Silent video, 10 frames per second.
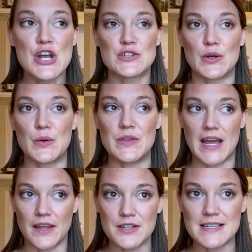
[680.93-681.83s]
So
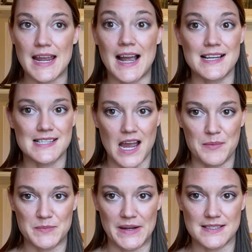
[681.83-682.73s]
the other day I
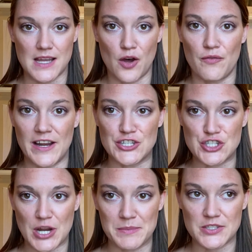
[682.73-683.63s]
timed myself. I
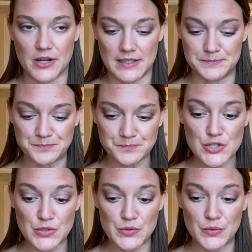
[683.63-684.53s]
jumped on
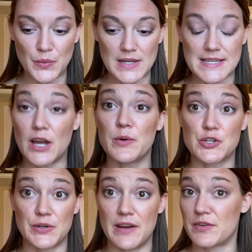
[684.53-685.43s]
to
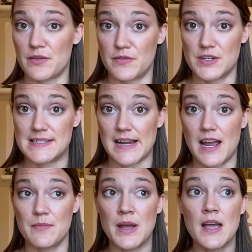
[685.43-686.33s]
Tailwind Create for the first
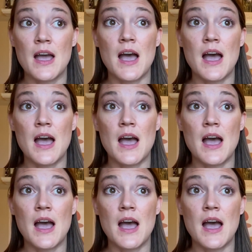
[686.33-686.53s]
time.